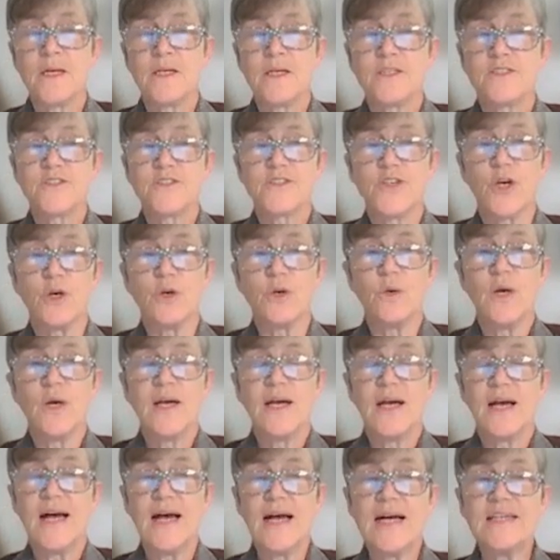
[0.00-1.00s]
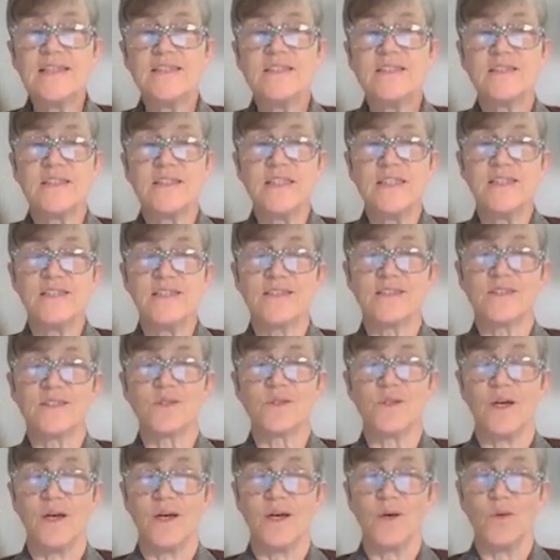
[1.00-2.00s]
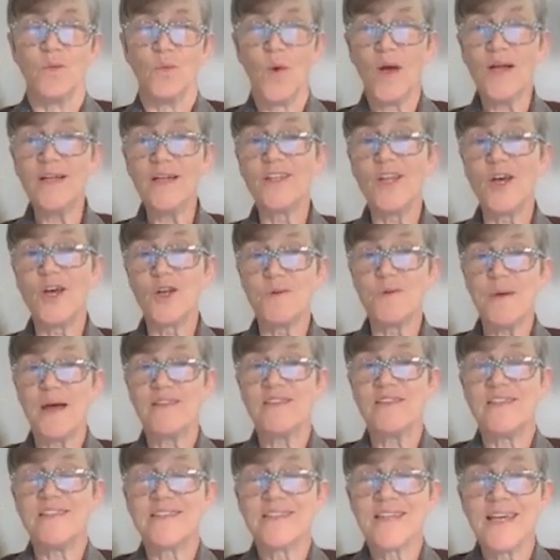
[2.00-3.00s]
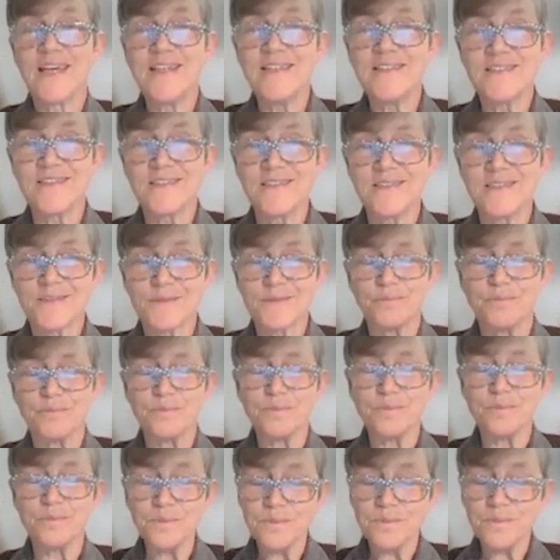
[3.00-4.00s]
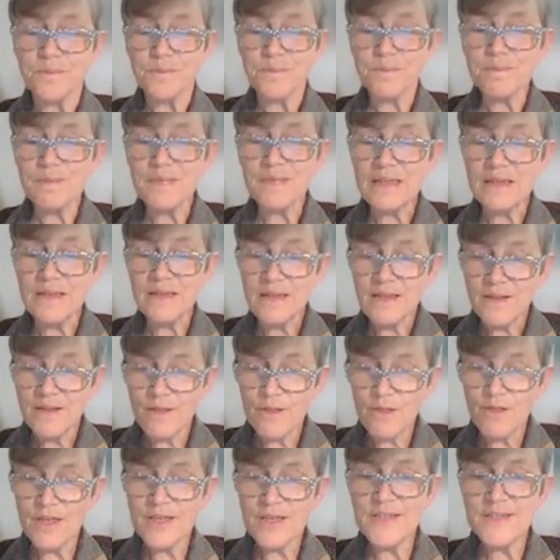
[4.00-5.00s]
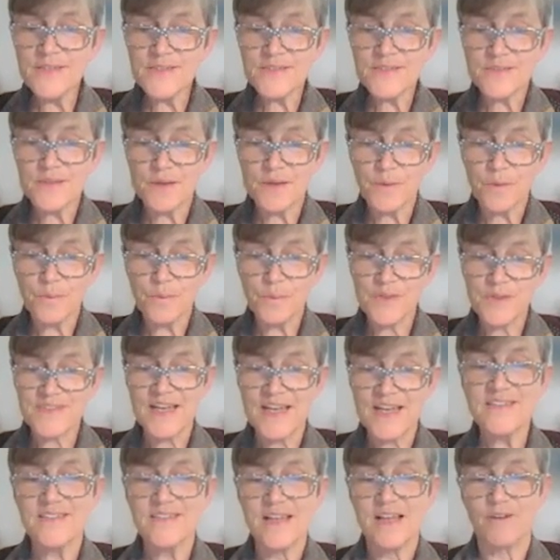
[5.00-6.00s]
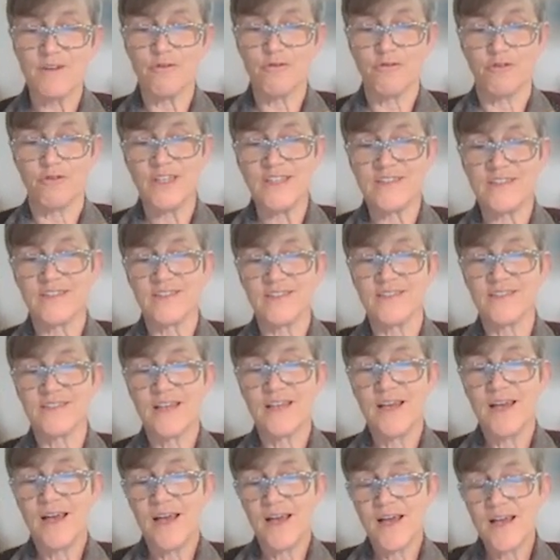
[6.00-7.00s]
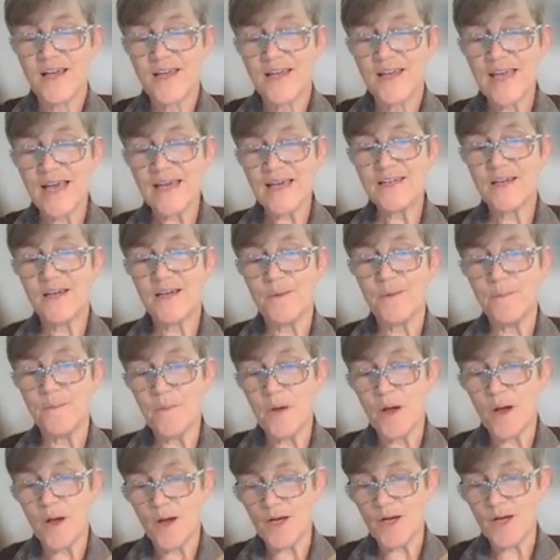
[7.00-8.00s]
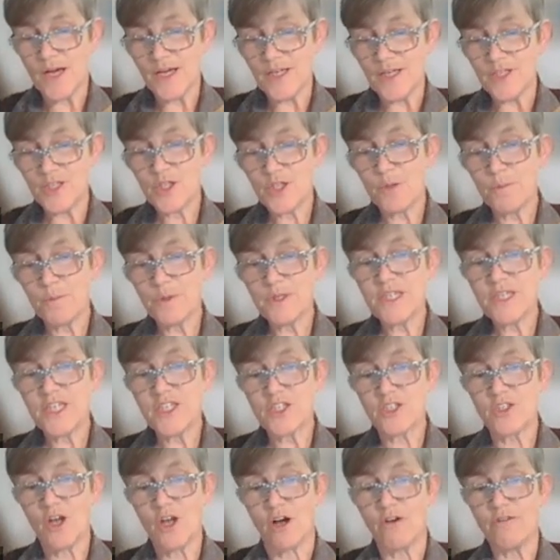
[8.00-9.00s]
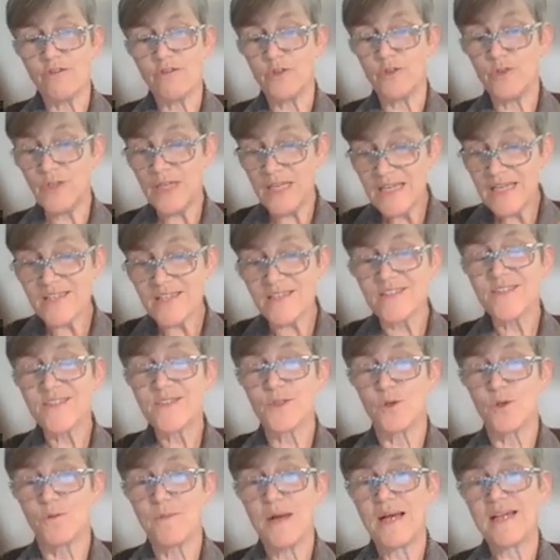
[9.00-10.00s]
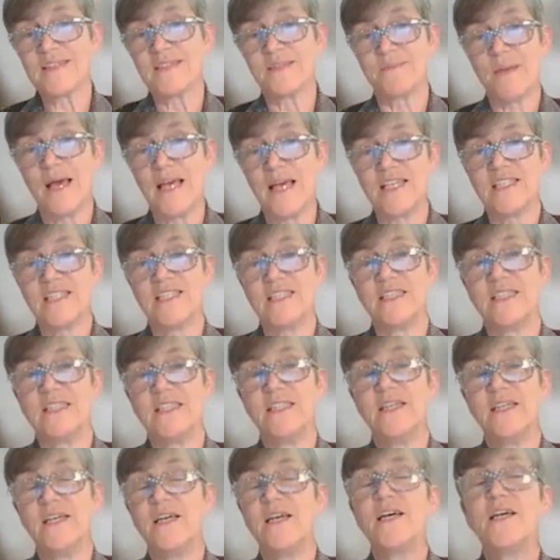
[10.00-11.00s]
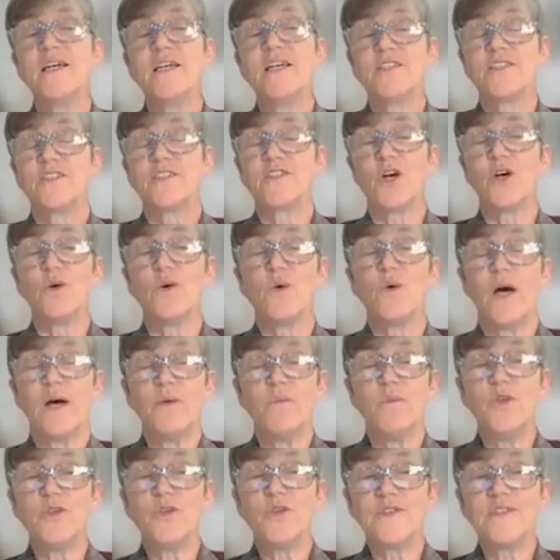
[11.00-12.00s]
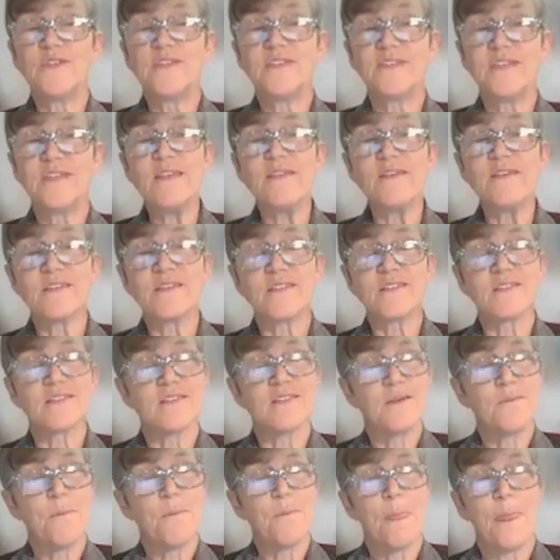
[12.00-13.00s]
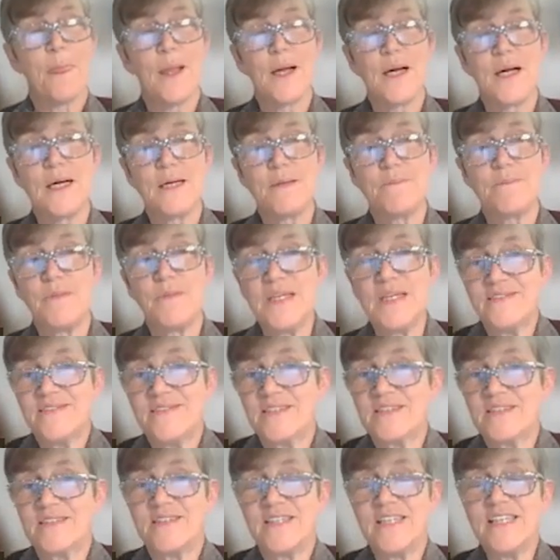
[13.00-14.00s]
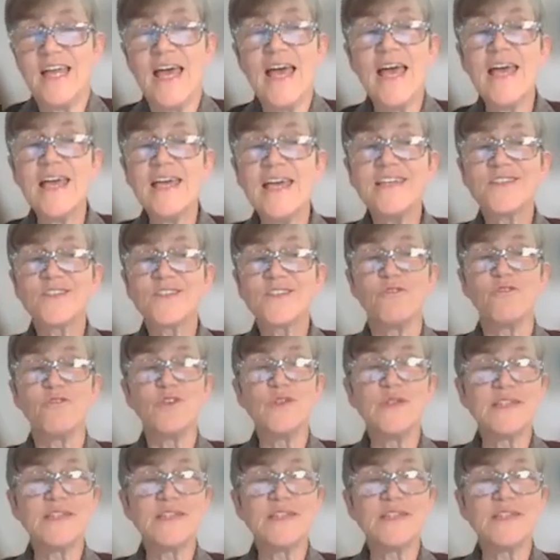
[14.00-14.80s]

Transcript: So as is uh, well known about these cases, these possessed noun phrases get a, an interpretation of uniqueness or maximality. So, and we can see this um, in 16a. So if you